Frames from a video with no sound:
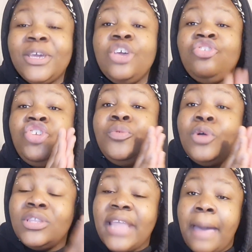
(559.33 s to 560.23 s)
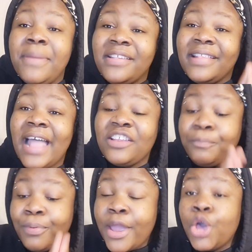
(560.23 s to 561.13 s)
because she will damage
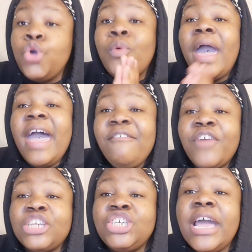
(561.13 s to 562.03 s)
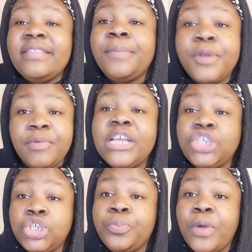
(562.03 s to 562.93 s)
/ break whoever she ends up in a
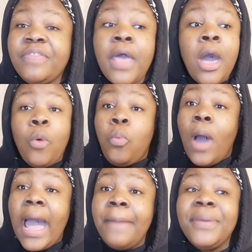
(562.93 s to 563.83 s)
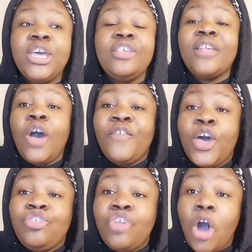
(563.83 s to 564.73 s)
relationship with. Why? Because of
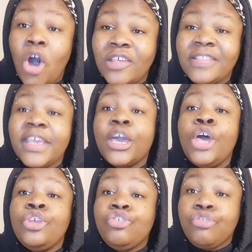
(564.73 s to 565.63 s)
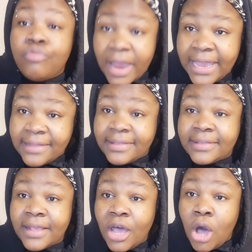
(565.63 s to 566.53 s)
her toxic
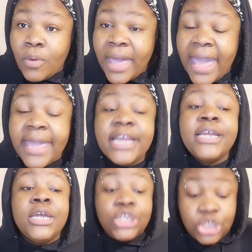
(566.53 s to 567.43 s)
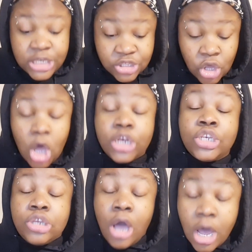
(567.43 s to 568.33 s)
traits, okay? She's
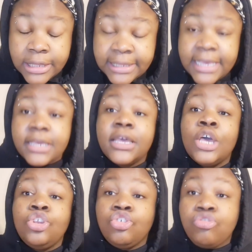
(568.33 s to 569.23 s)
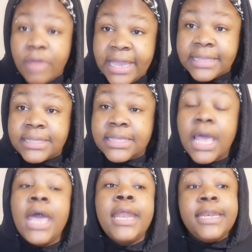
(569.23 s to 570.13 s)
got toxic traits.
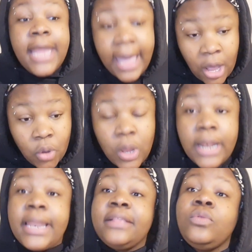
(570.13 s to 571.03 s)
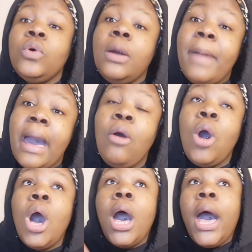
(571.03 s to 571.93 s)
Now, let's talk
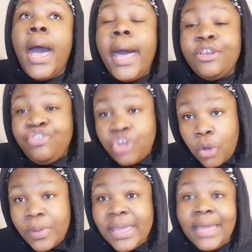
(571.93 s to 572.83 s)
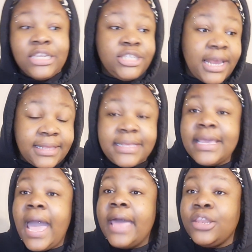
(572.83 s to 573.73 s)
about Joey,
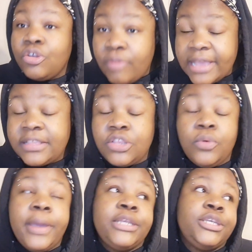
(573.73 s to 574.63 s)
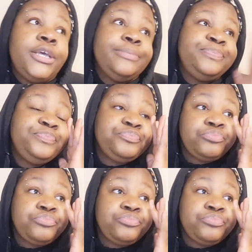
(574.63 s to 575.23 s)
Jesse, and the Grace situation.